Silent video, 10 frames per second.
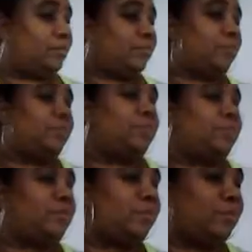
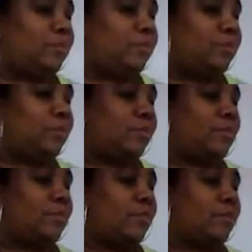
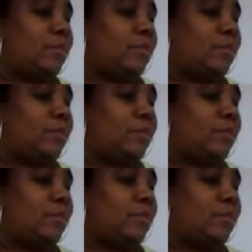(silence)